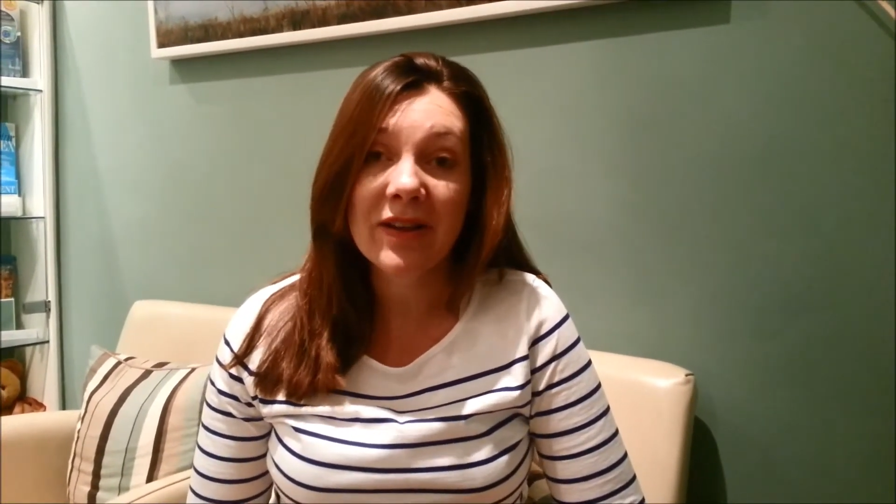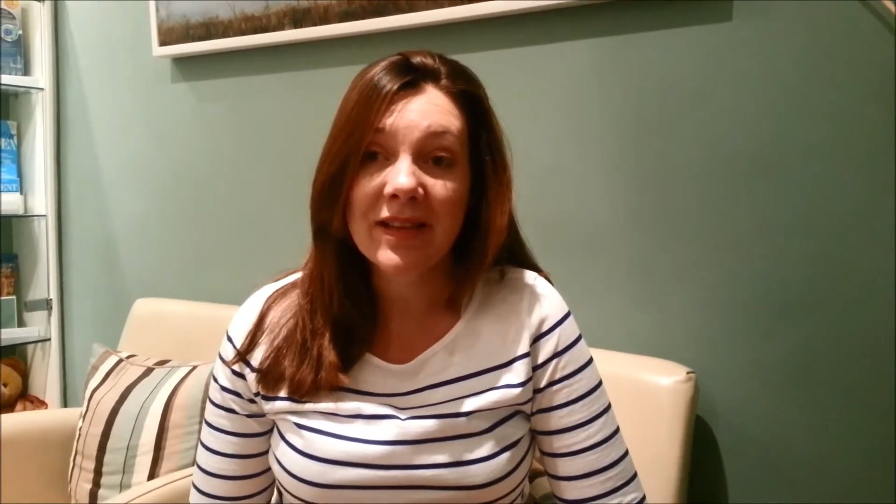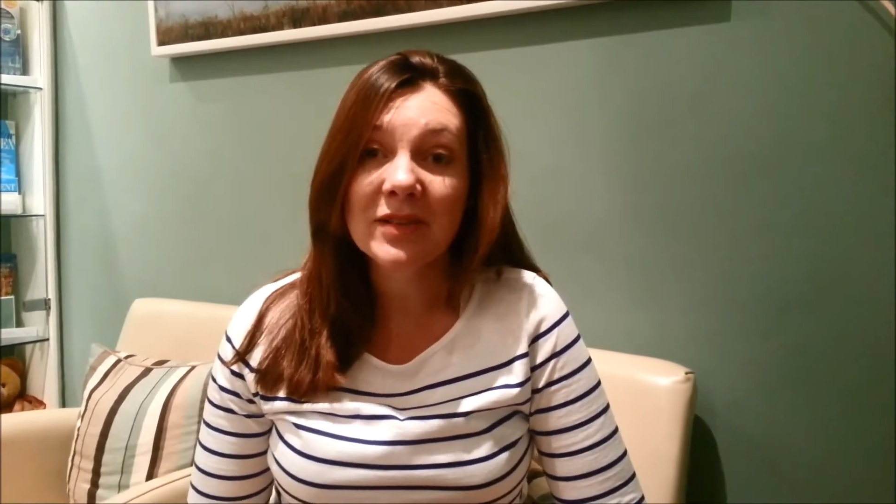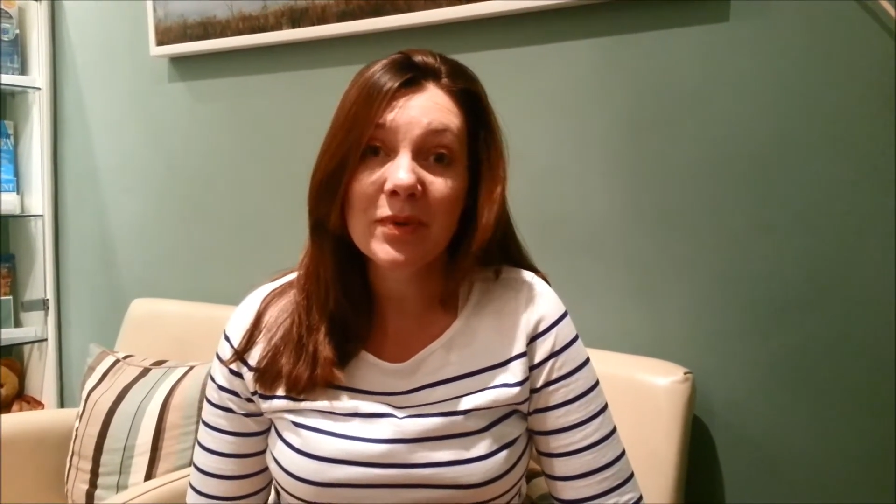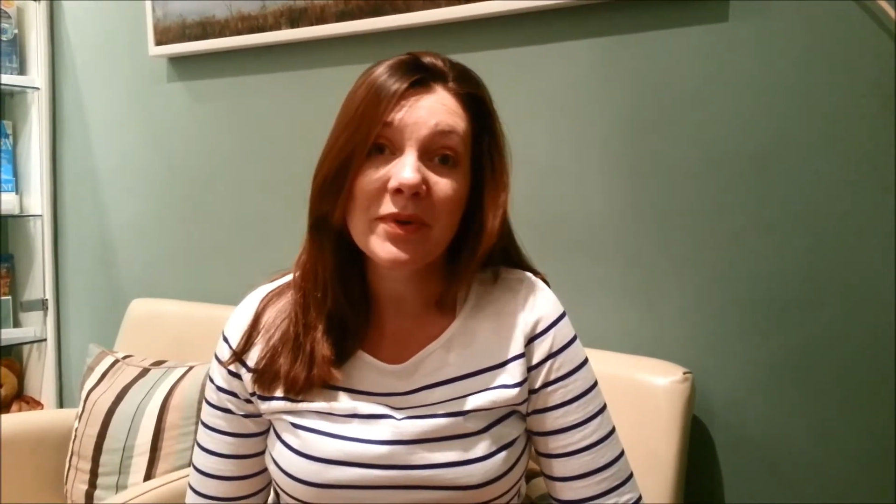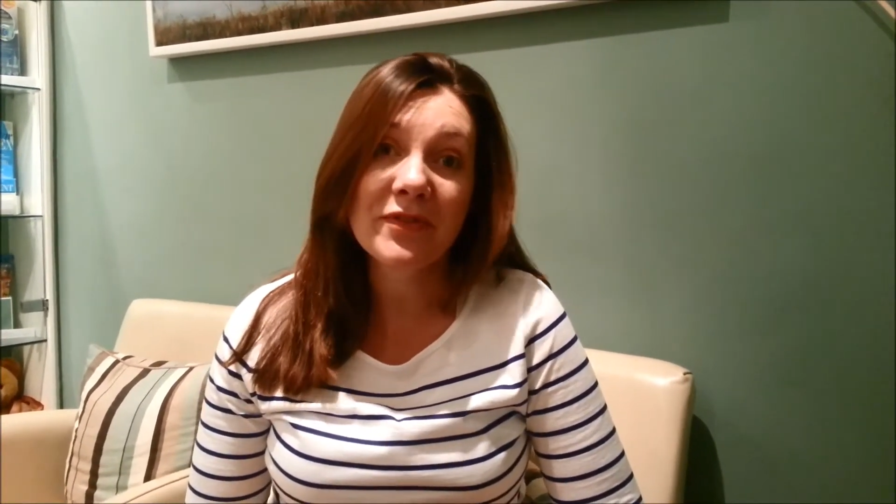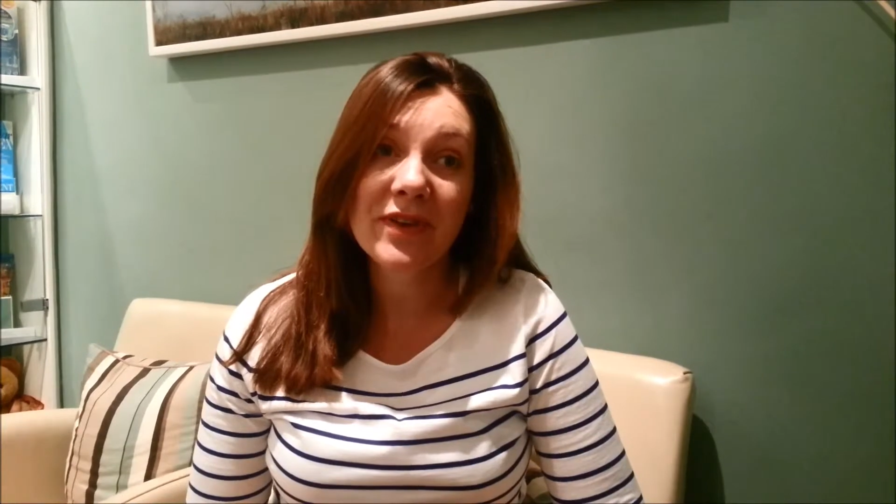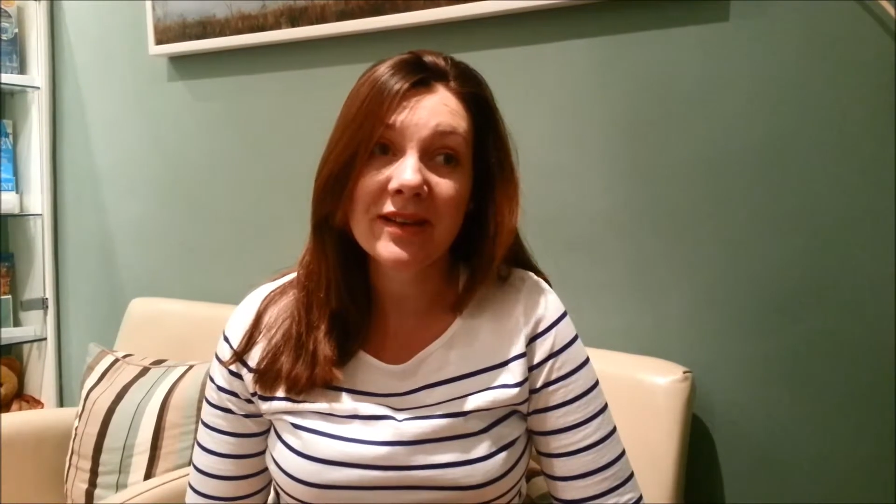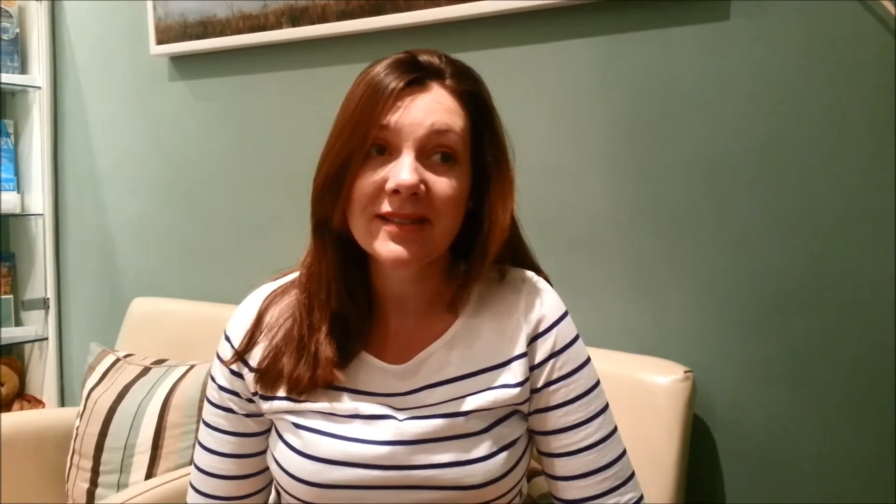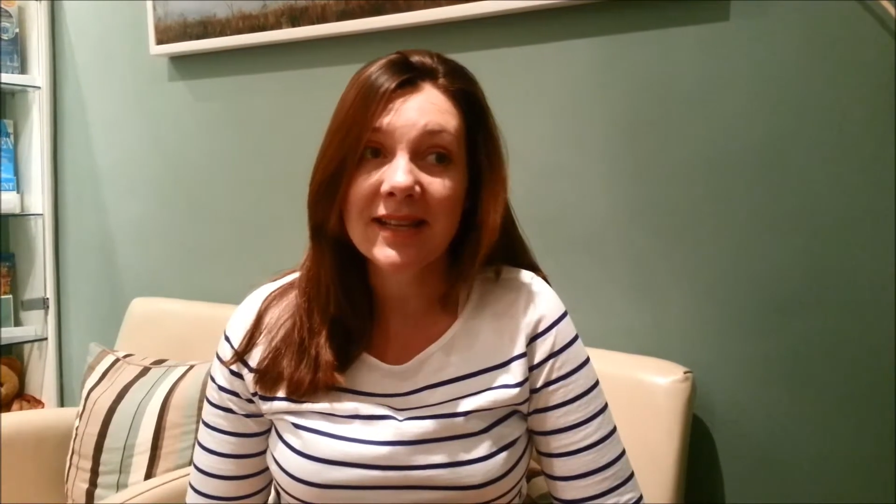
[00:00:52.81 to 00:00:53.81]
and that's what we've
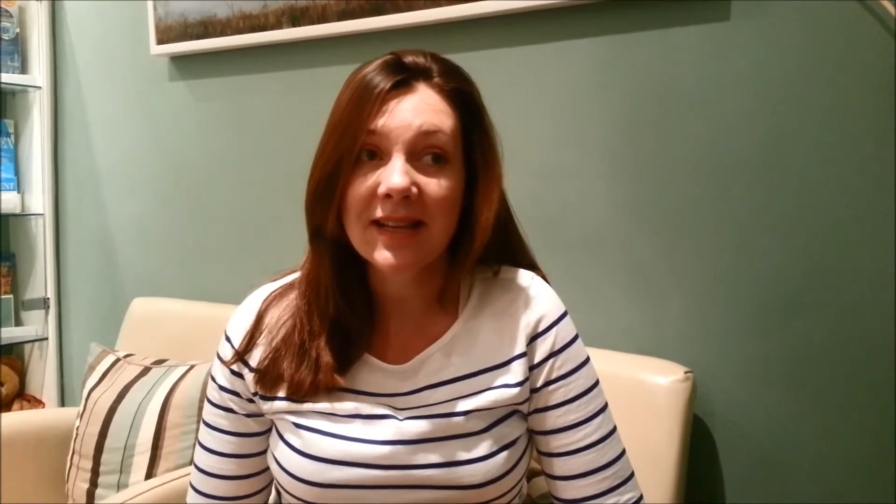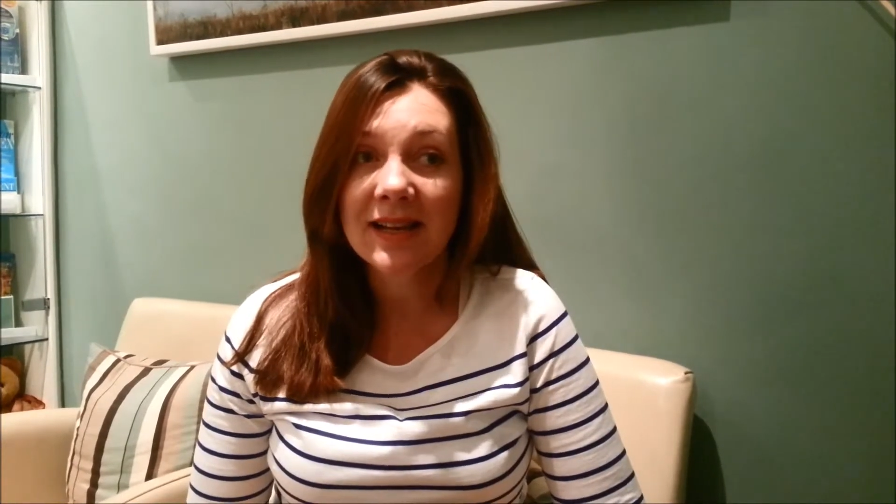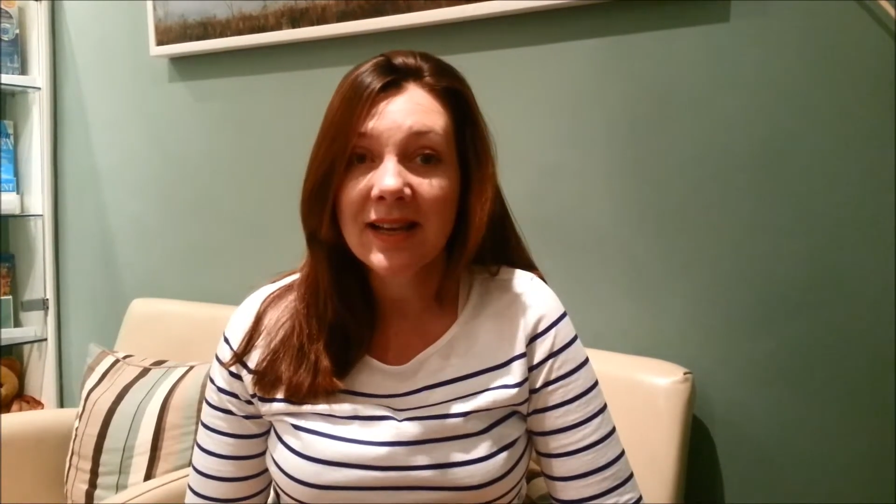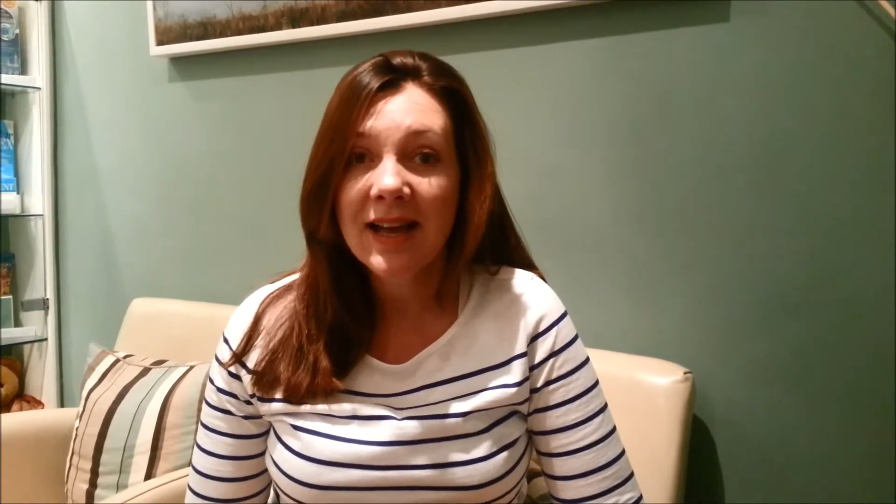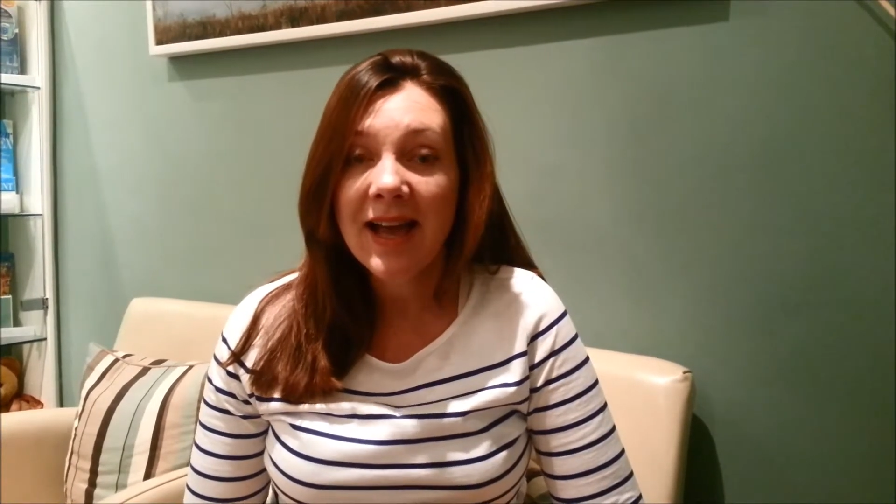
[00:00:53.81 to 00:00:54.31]
found here.